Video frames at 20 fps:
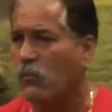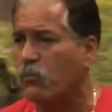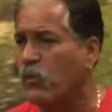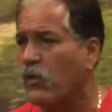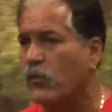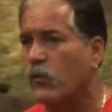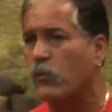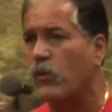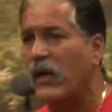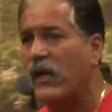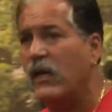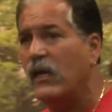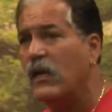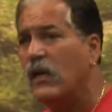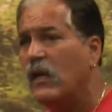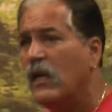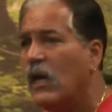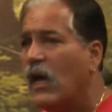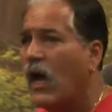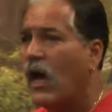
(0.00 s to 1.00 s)
Brother Ray
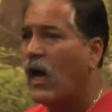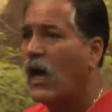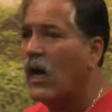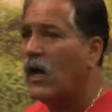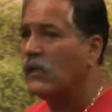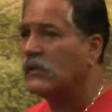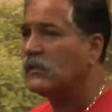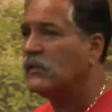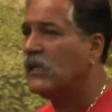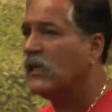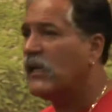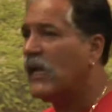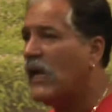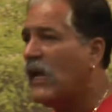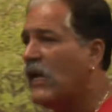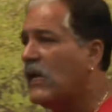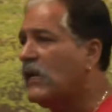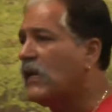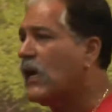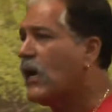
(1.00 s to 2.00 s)
uh, did
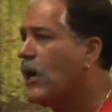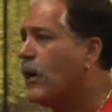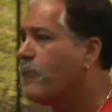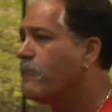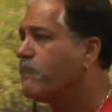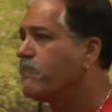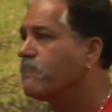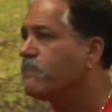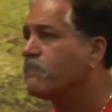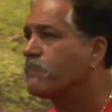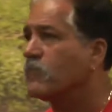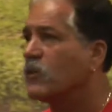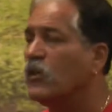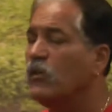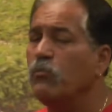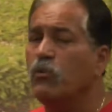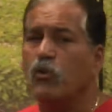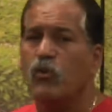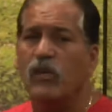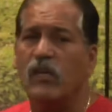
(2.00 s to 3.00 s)
a um,
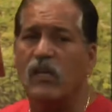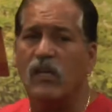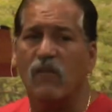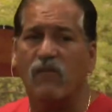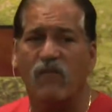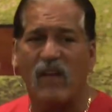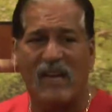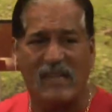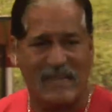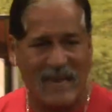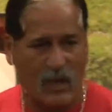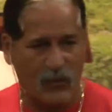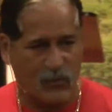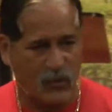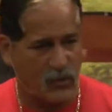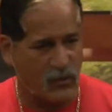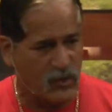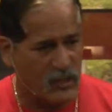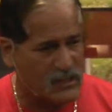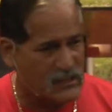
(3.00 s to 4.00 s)
community event out
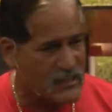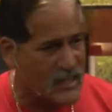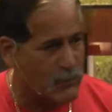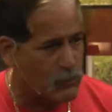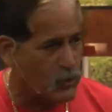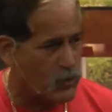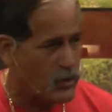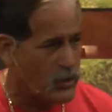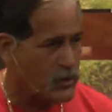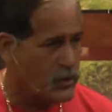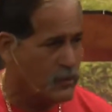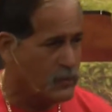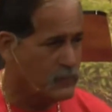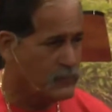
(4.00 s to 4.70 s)
there in his neighborhood.